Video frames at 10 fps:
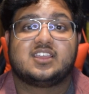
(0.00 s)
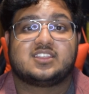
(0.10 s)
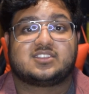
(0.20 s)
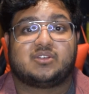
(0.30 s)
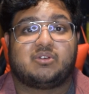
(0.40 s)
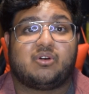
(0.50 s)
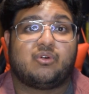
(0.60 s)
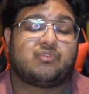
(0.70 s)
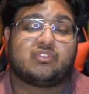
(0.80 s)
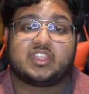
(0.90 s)
So
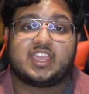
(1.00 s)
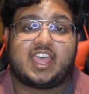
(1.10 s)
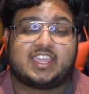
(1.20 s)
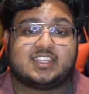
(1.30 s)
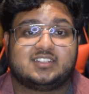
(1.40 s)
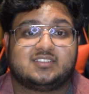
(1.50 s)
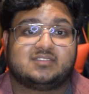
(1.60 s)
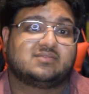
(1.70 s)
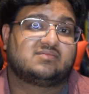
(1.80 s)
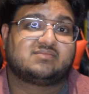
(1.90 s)
hopefully I can,
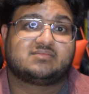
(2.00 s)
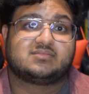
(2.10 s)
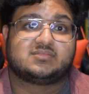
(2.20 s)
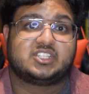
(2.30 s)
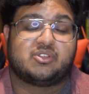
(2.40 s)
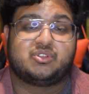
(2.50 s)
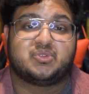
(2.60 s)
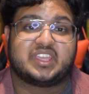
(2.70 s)
do